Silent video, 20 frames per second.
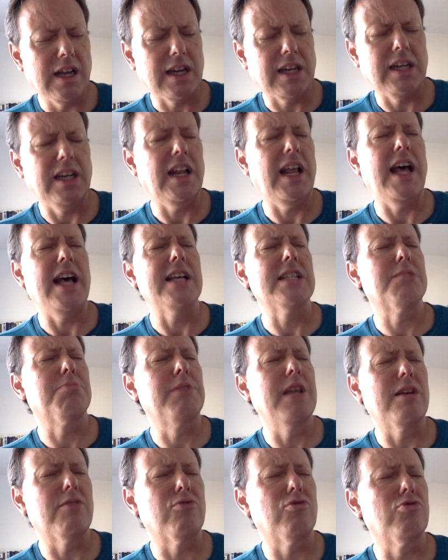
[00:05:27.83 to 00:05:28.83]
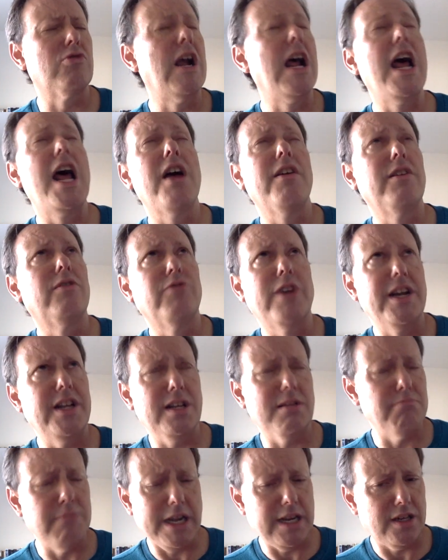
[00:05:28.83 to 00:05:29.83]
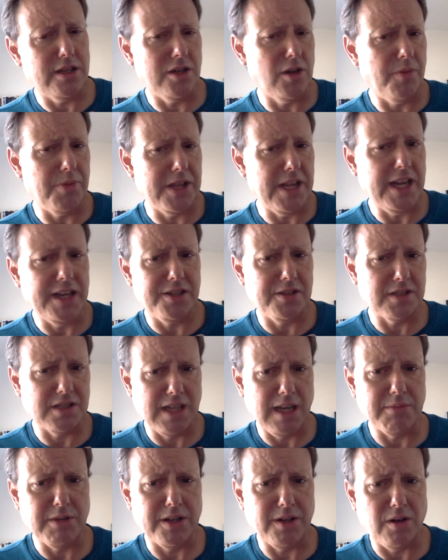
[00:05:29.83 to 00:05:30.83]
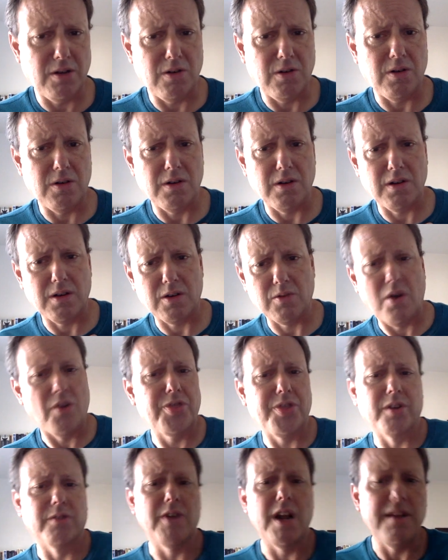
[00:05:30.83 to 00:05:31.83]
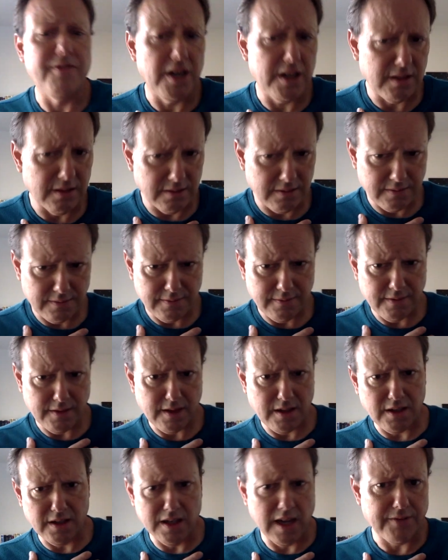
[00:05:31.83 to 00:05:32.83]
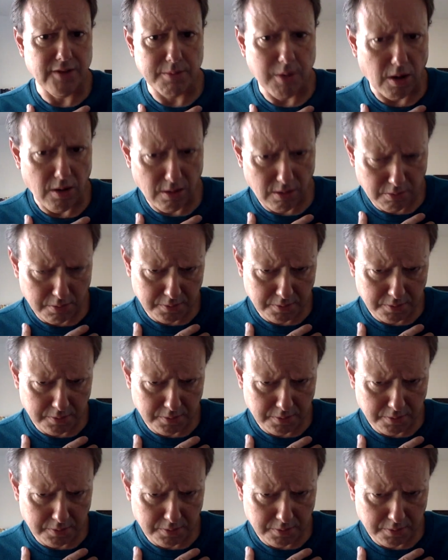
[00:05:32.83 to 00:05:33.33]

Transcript: Clasp that rare and radiant maiden whom the angels name Lenore. Quoth the raven, nevermore.